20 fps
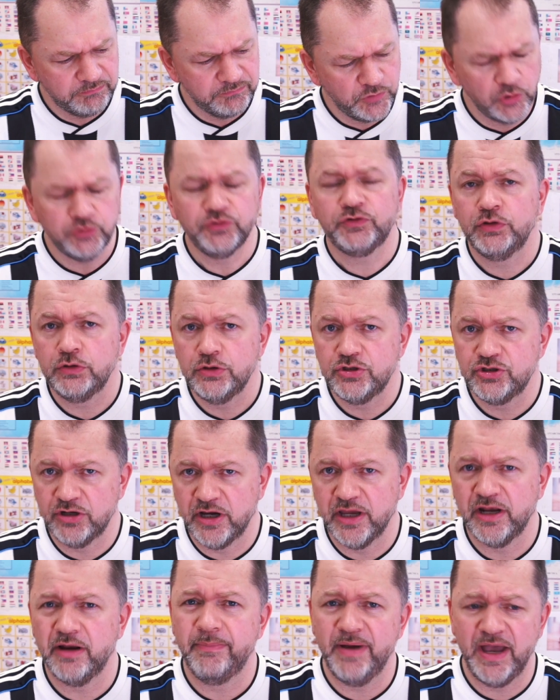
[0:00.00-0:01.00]
Not too
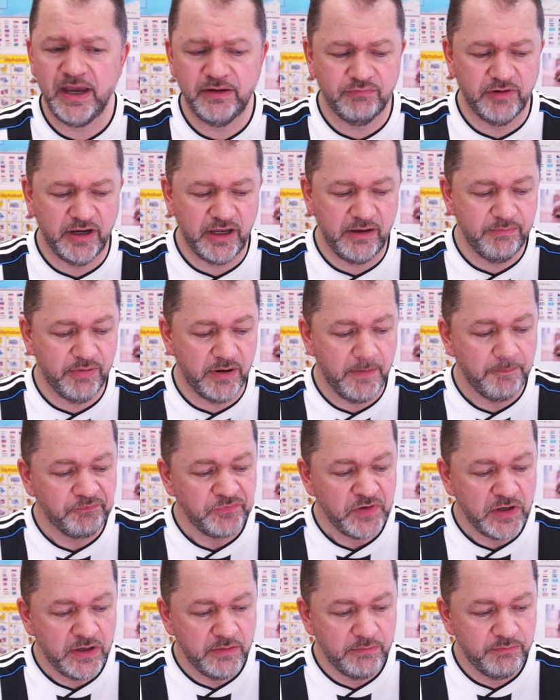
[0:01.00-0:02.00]
dry in a bad way, but
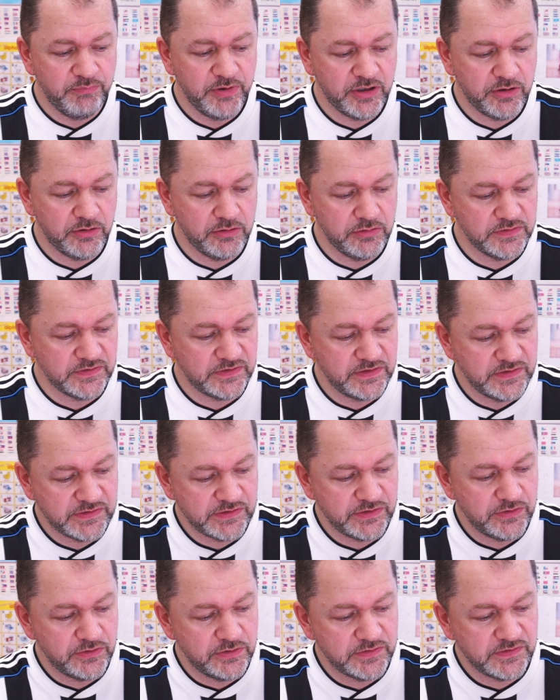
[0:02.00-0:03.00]
because the
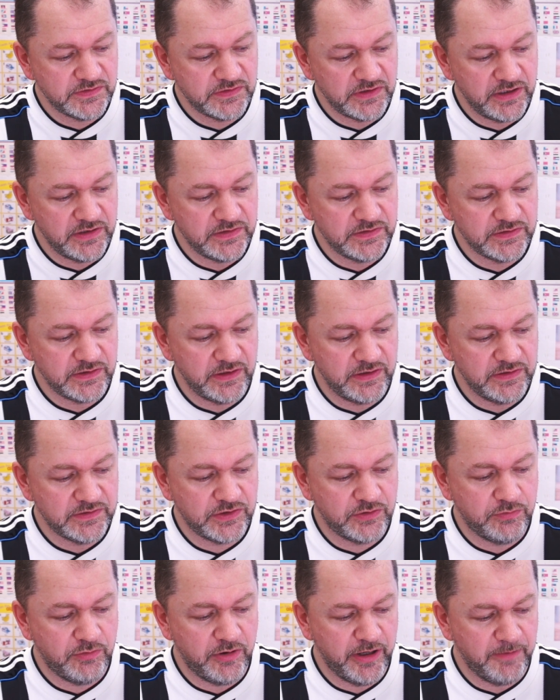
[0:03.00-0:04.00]
sauce is
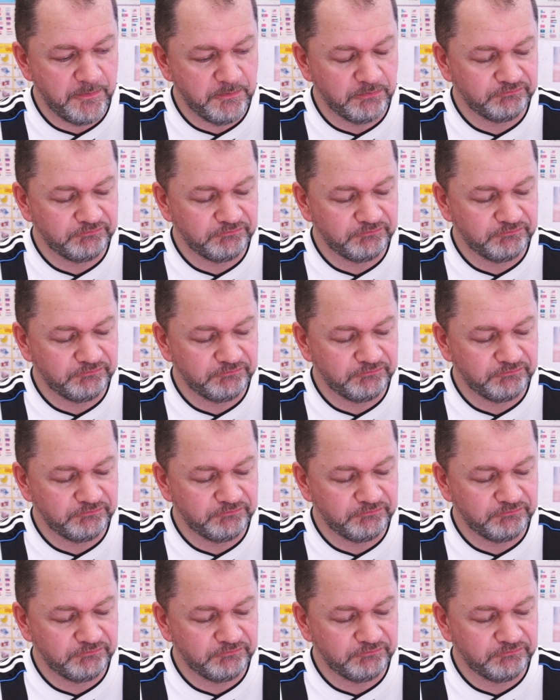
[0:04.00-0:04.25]
quite